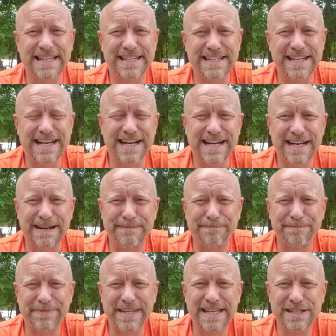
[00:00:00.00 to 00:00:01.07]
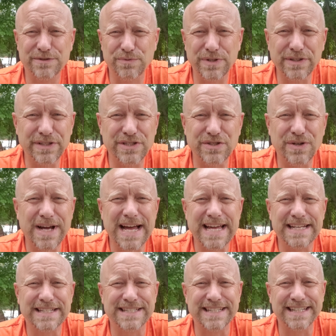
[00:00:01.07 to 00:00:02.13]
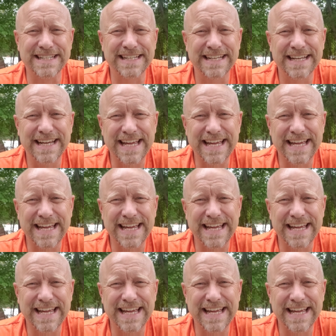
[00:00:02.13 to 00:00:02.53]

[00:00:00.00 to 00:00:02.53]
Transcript: that he's really trying to